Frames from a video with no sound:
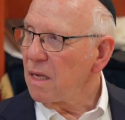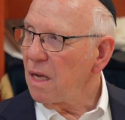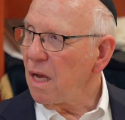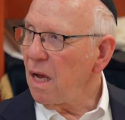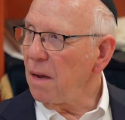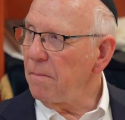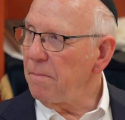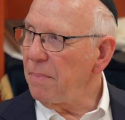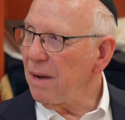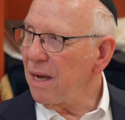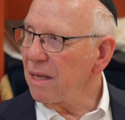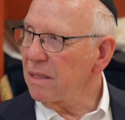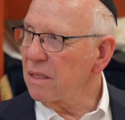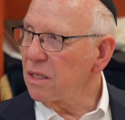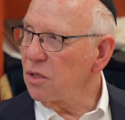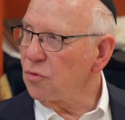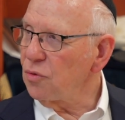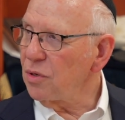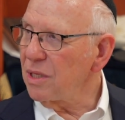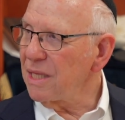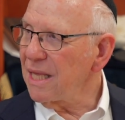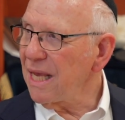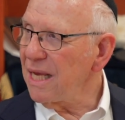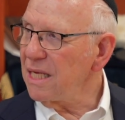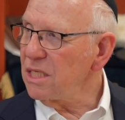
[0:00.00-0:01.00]
about the
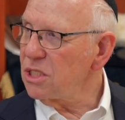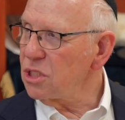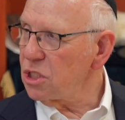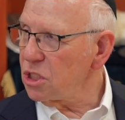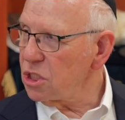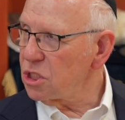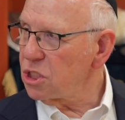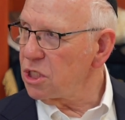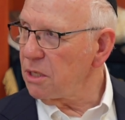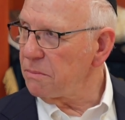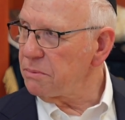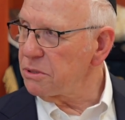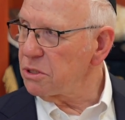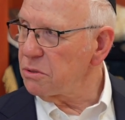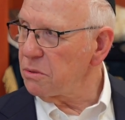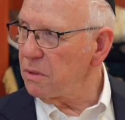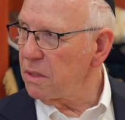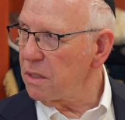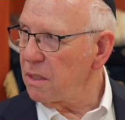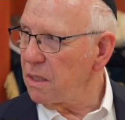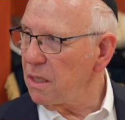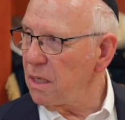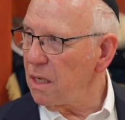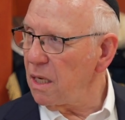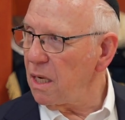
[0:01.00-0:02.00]
relationships
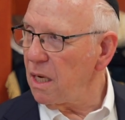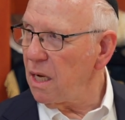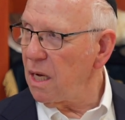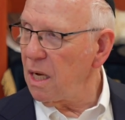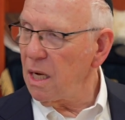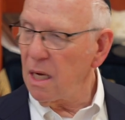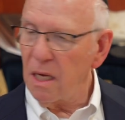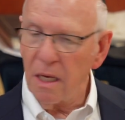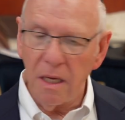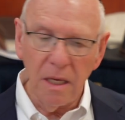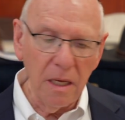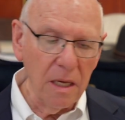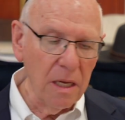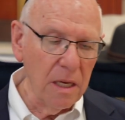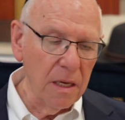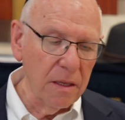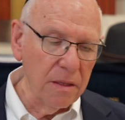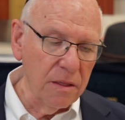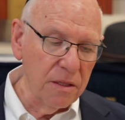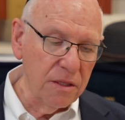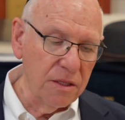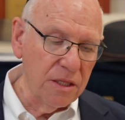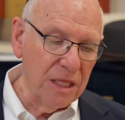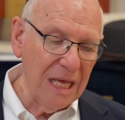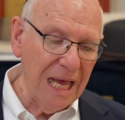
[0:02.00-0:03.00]

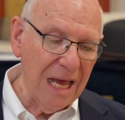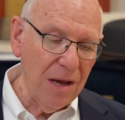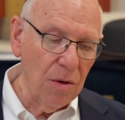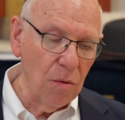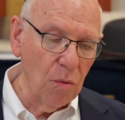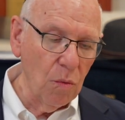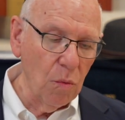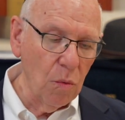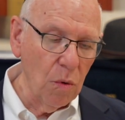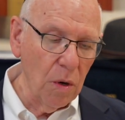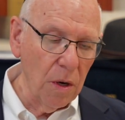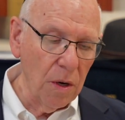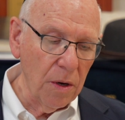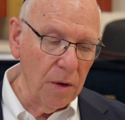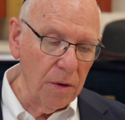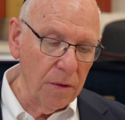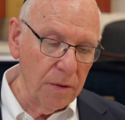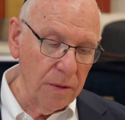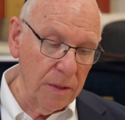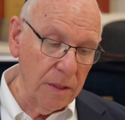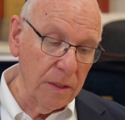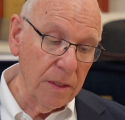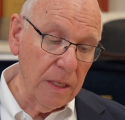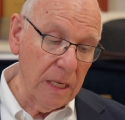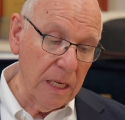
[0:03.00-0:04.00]
that
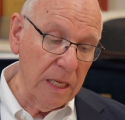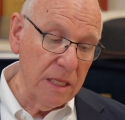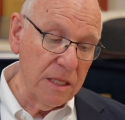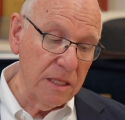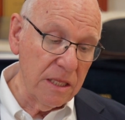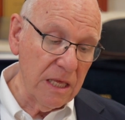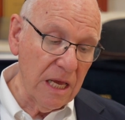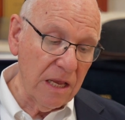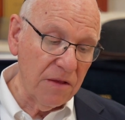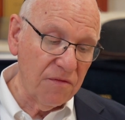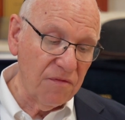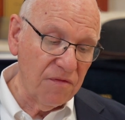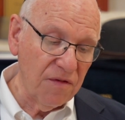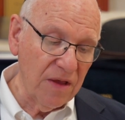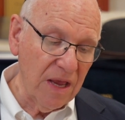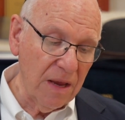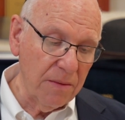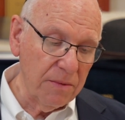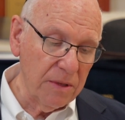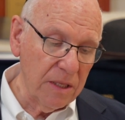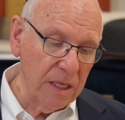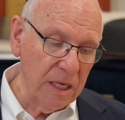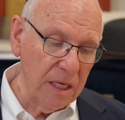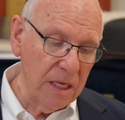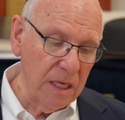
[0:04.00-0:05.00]
were in that
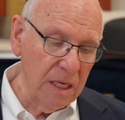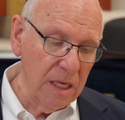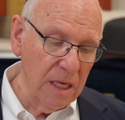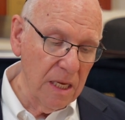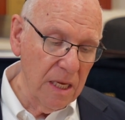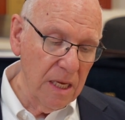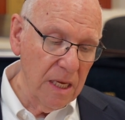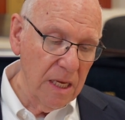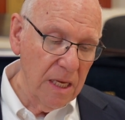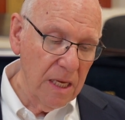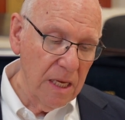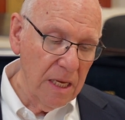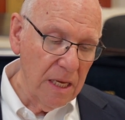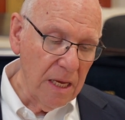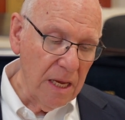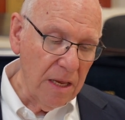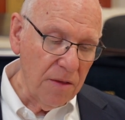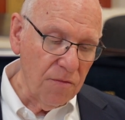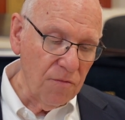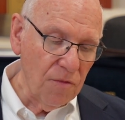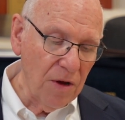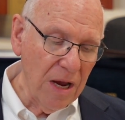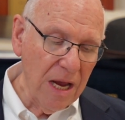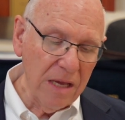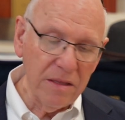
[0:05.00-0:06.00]
family.
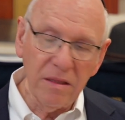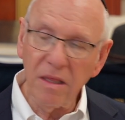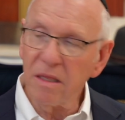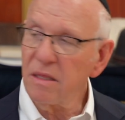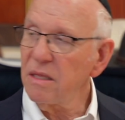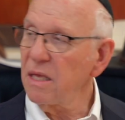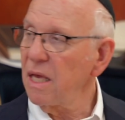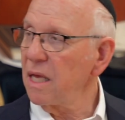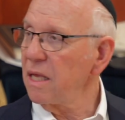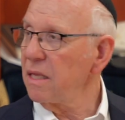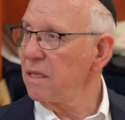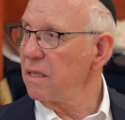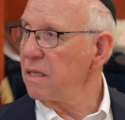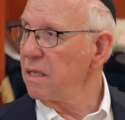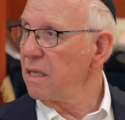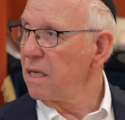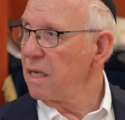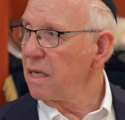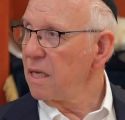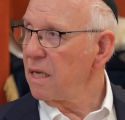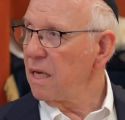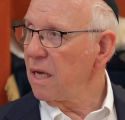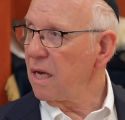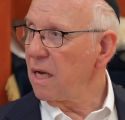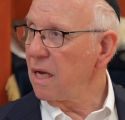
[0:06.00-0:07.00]
And rather than
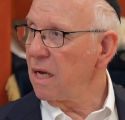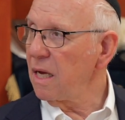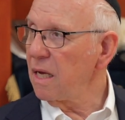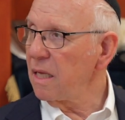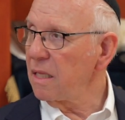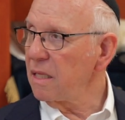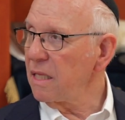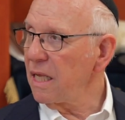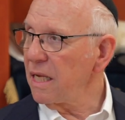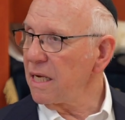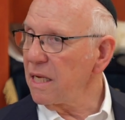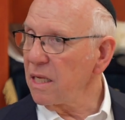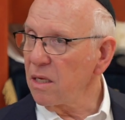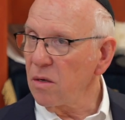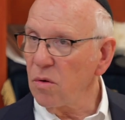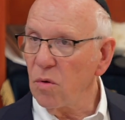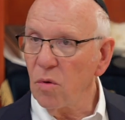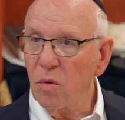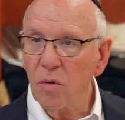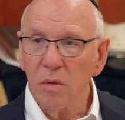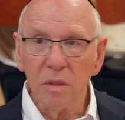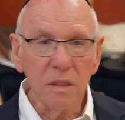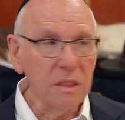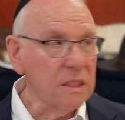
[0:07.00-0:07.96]
letting all